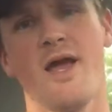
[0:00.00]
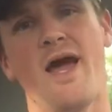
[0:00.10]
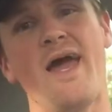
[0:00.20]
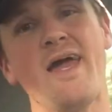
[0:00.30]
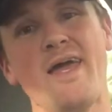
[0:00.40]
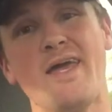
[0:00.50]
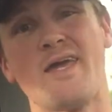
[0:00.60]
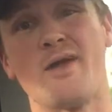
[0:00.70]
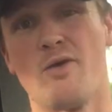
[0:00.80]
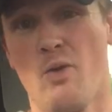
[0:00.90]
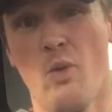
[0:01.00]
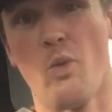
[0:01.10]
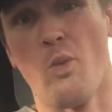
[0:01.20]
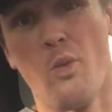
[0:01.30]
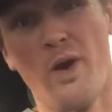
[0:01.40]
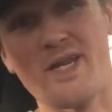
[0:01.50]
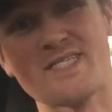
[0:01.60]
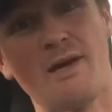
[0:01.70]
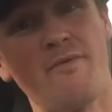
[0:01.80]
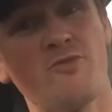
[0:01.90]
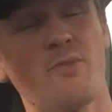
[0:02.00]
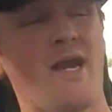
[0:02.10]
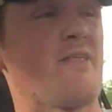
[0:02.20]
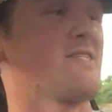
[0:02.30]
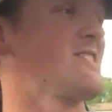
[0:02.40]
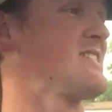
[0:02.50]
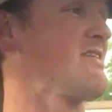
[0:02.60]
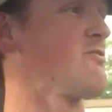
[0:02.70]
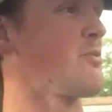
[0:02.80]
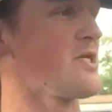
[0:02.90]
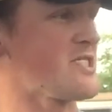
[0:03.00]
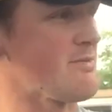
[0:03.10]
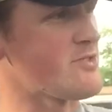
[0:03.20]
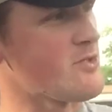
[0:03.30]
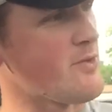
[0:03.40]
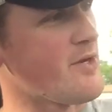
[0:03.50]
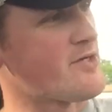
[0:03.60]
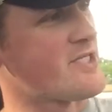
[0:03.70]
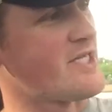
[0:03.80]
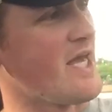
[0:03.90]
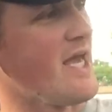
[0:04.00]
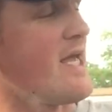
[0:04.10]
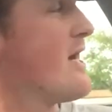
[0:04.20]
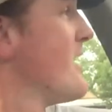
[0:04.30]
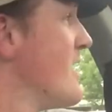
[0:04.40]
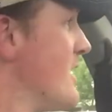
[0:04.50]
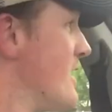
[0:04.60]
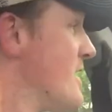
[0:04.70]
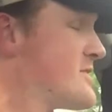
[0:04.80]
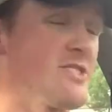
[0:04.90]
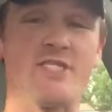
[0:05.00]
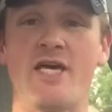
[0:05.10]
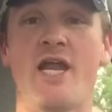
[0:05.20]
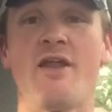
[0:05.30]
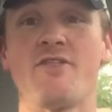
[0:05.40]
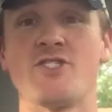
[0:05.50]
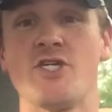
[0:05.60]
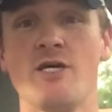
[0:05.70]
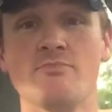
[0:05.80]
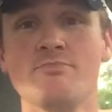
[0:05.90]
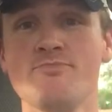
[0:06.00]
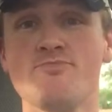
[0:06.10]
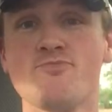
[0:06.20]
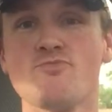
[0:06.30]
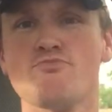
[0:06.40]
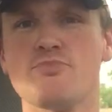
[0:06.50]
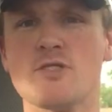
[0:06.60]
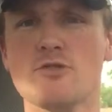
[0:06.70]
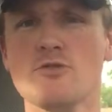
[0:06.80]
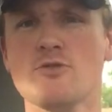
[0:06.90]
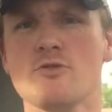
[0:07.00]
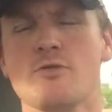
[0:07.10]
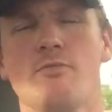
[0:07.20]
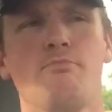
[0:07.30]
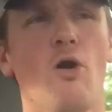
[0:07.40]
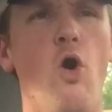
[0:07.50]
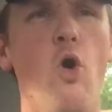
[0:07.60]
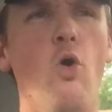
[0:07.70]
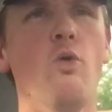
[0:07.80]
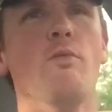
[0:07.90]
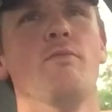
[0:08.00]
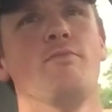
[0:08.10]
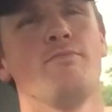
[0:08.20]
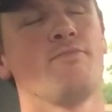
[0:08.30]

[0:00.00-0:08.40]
Hey, what is up everybody? This is Stevie Breech coming to you here today. Just got out of the gym. Mm, boom!